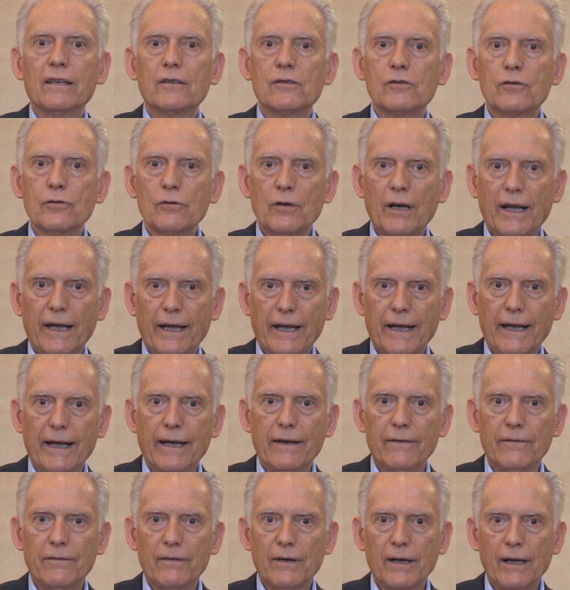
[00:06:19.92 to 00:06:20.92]
to
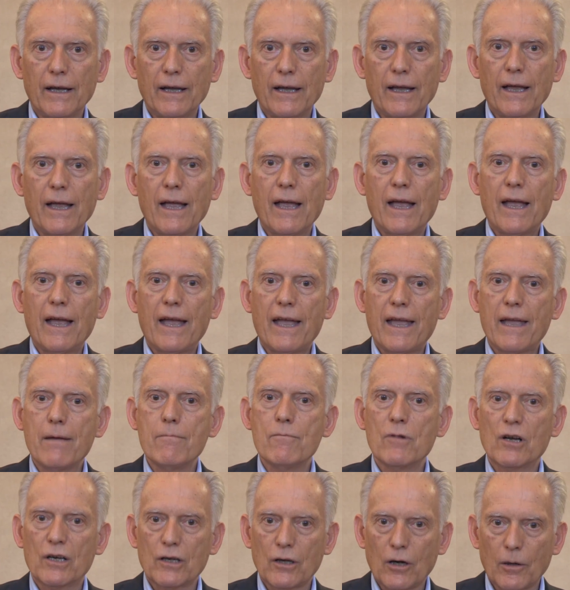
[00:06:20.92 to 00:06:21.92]
have a
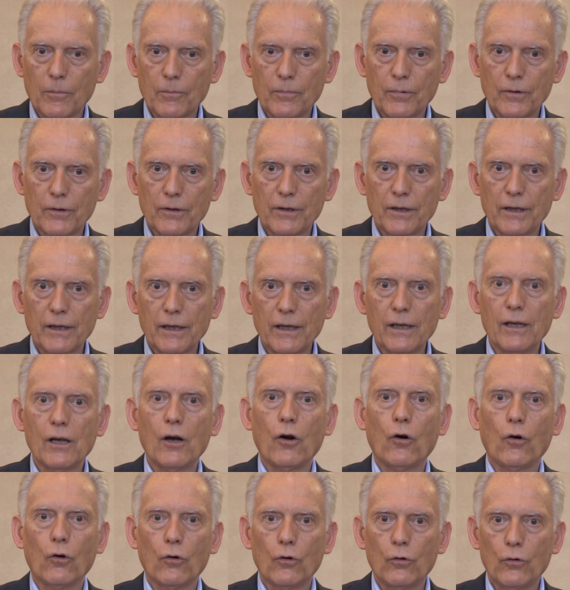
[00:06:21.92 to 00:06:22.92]
monopoly
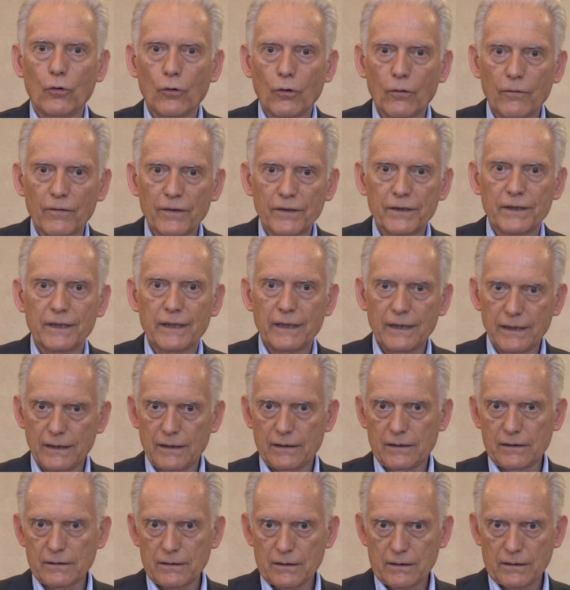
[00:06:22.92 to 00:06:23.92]
all over the
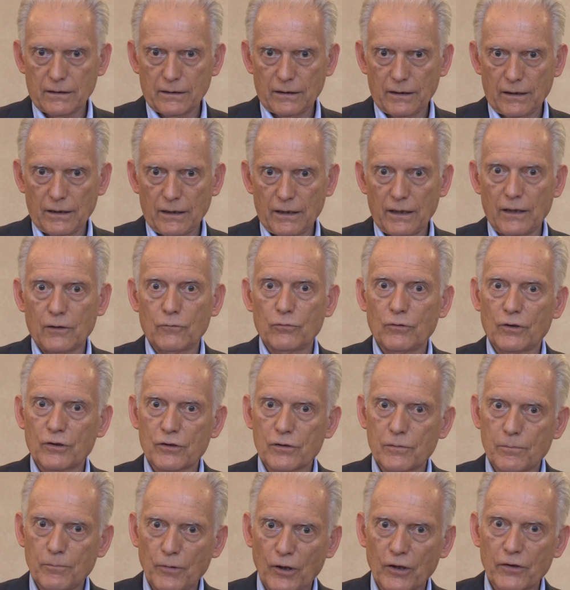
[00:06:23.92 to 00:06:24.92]
industry. It
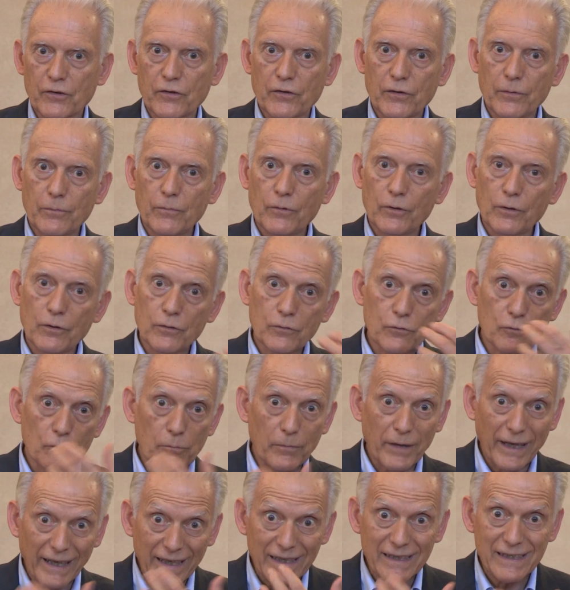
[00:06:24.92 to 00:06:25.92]
was possible to
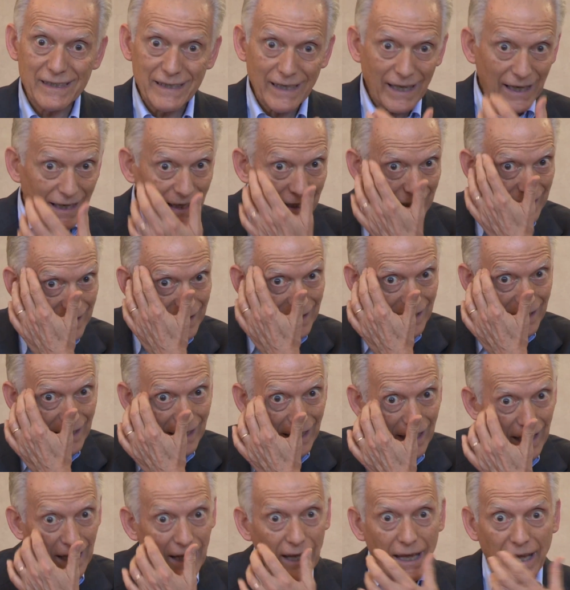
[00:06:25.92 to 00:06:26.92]
maintain
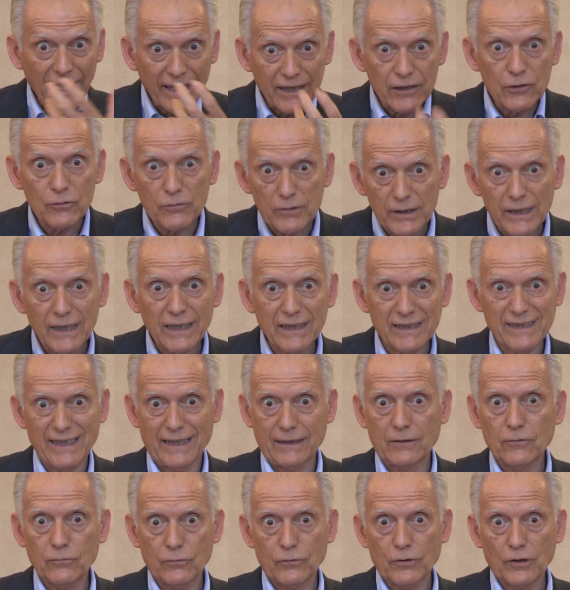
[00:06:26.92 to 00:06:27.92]
a unique
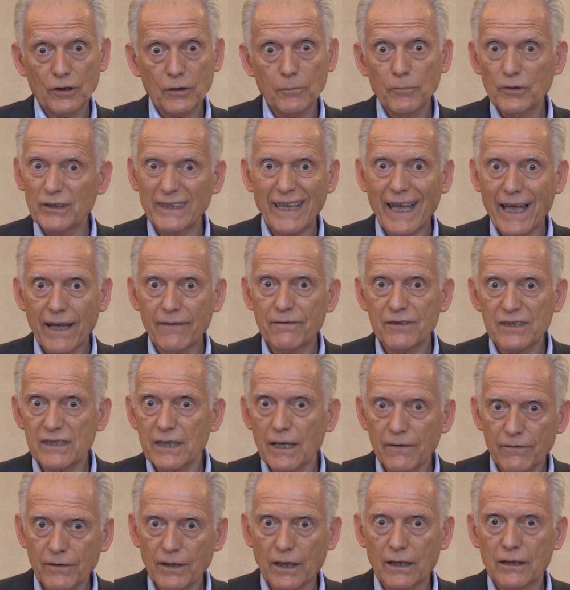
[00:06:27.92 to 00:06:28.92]
network, but have
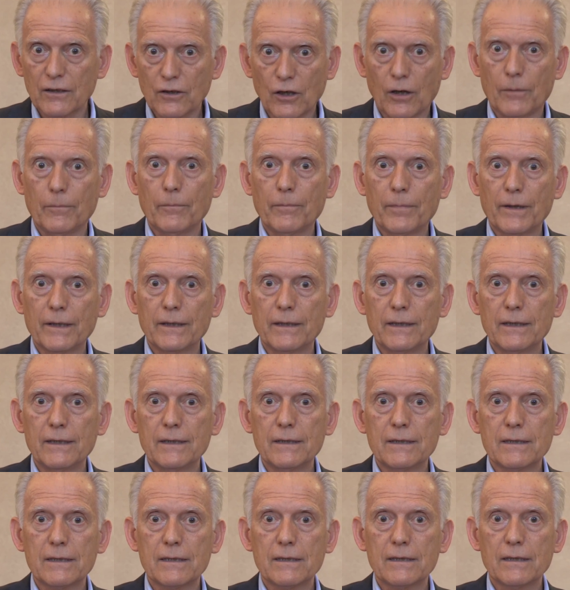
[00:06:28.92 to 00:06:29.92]
several
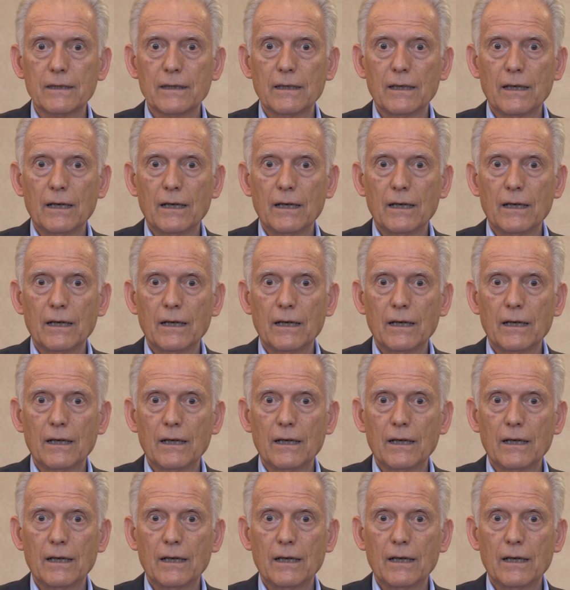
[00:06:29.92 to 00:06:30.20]
companies